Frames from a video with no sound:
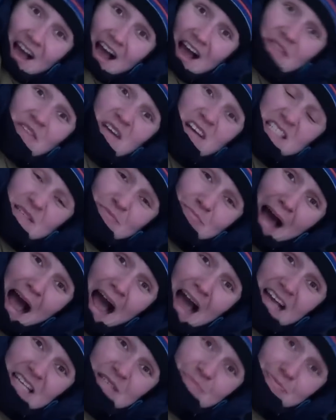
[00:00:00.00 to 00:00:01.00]
And this
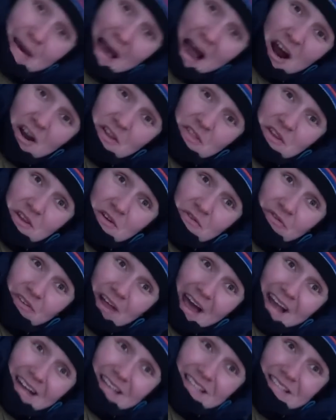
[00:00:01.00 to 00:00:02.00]
mat is better than the
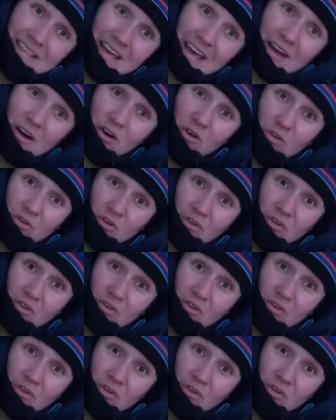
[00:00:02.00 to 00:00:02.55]
flex tail.